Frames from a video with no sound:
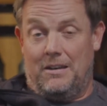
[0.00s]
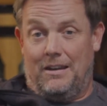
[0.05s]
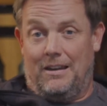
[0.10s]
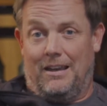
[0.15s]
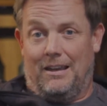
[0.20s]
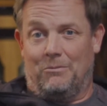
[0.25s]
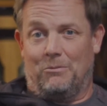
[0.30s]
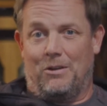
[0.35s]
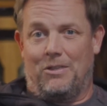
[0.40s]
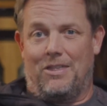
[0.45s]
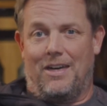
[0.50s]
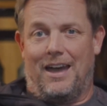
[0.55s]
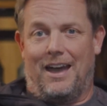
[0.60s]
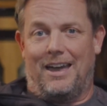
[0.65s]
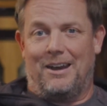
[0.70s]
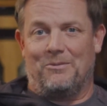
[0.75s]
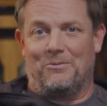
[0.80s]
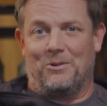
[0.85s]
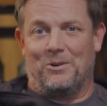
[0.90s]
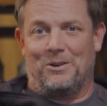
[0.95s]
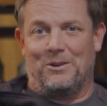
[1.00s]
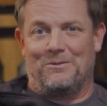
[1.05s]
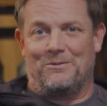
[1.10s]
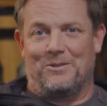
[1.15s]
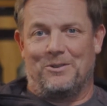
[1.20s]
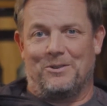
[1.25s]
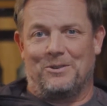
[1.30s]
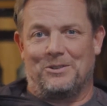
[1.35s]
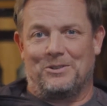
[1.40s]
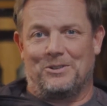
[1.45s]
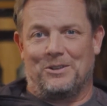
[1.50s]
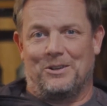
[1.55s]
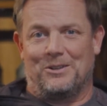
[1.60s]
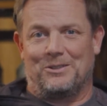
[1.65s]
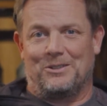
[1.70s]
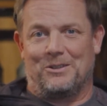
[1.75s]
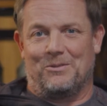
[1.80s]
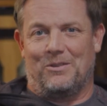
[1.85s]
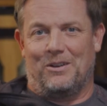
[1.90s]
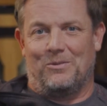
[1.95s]
and with that, we're going to focus
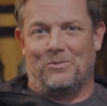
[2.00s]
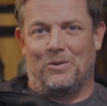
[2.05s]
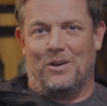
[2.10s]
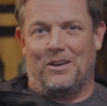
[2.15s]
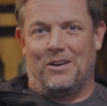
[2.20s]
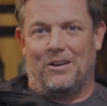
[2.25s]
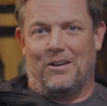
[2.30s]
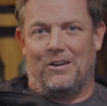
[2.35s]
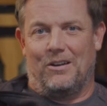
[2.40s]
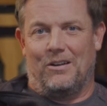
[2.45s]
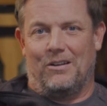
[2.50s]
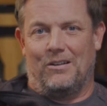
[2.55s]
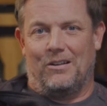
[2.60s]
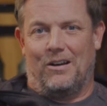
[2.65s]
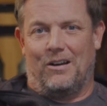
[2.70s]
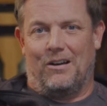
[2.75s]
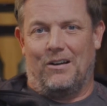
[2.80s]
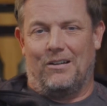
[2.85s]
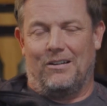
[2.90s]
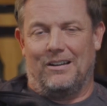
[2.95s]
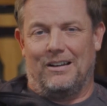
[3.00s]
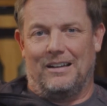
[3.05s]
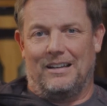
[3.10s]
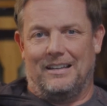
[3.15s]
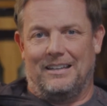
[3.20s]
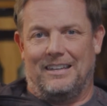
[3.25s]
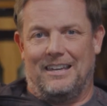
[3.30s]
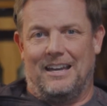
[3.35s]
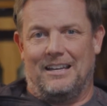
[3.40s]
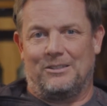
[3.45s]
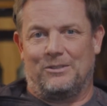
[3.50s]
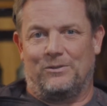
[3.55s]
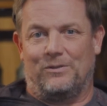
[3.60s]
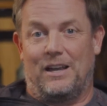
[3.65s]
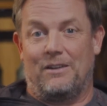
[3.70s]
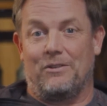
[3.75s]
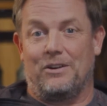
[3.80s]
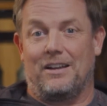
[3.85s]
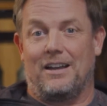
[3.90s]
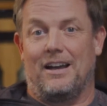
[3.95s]
also on what our guest's
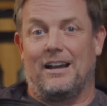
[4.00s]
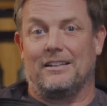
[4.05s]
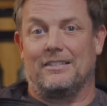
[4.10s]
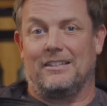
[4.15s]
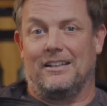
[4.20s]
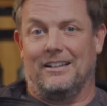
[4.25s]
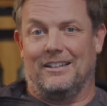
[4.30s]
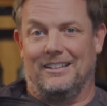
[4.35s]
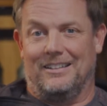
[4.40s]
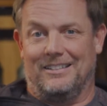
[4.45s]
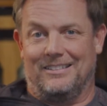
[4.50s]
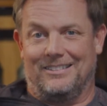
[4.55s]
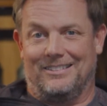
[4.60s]
favorite cocktail is.